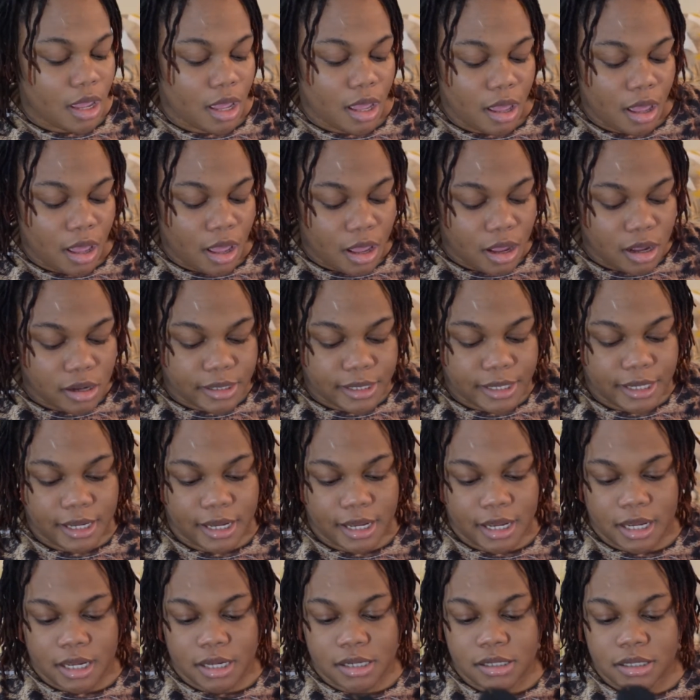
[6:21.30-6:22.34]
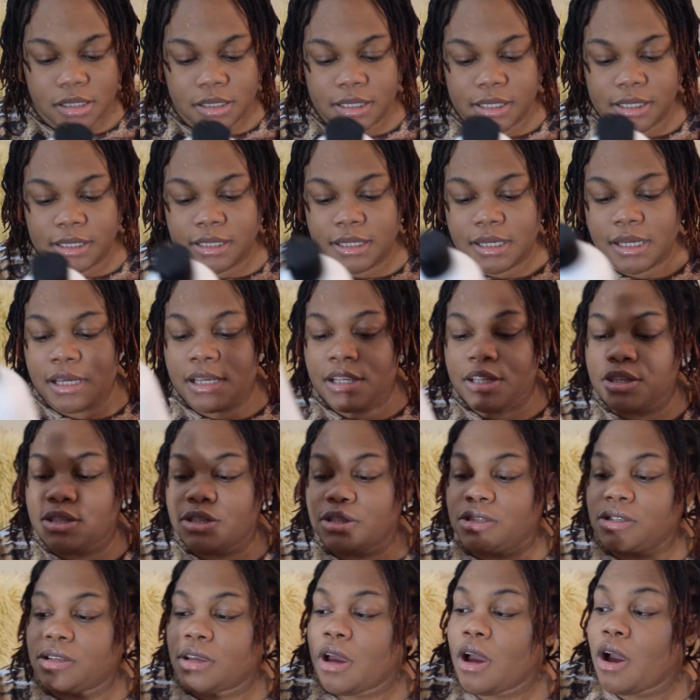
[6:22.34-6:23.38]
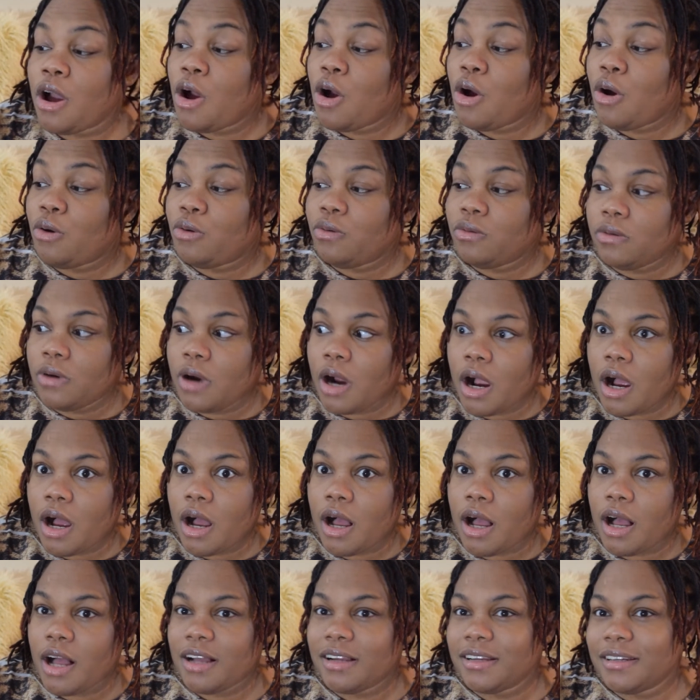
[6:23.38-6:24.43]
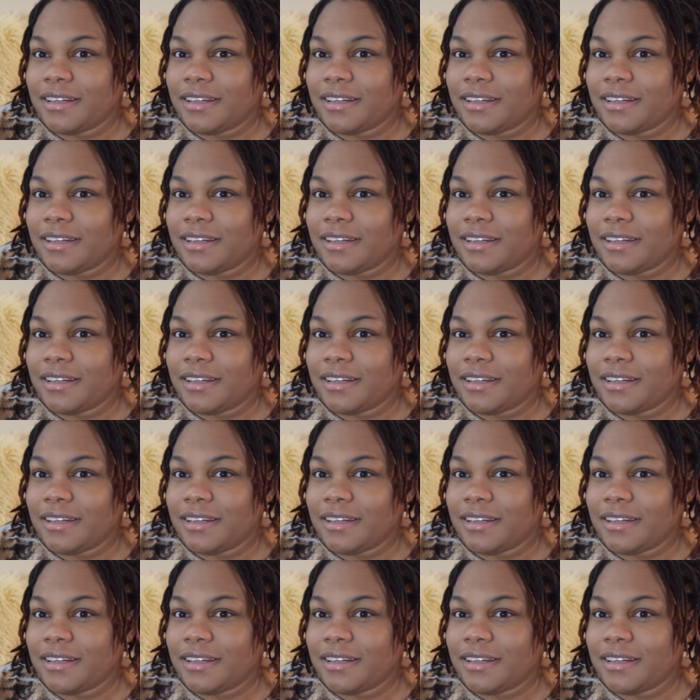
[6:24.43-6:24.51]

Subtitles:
Okay, this is raw